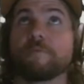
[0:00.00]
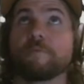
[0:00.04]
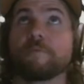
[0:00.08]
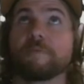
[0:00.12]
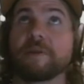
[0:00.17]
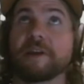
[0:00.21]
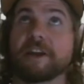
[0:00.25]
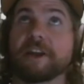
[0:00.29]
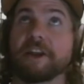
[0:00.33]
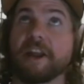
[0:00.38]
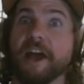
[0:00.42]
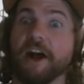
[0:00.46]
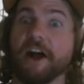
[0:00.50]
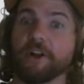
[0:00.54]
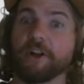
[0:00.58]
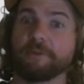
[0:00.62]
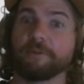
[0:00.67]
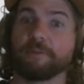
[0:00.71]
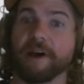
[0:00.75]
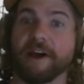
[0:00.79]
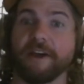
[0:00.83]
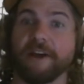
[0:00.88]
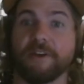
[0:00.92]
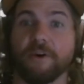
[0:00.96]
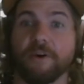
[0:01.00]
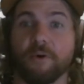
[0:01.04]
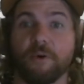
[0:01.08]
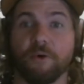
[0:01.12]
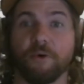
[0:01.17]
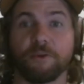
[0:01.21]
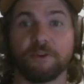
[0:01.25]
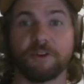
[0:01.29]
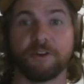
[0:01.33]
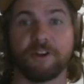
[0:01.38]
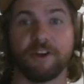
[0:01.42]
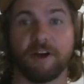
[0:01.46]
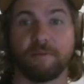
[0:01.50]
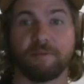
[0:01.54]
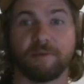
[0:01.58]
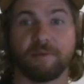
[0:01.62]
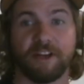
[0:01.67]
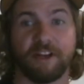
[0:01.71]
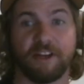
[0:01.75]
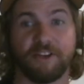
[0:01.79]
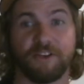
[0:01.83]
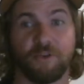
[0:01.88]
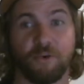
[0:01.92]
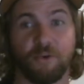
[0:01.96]
being held by the holding
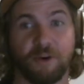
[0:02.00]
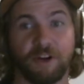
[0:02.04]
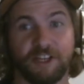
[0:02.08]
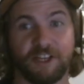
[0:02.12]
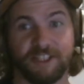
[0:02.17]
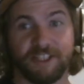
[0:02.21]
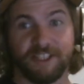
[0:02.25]
company 26.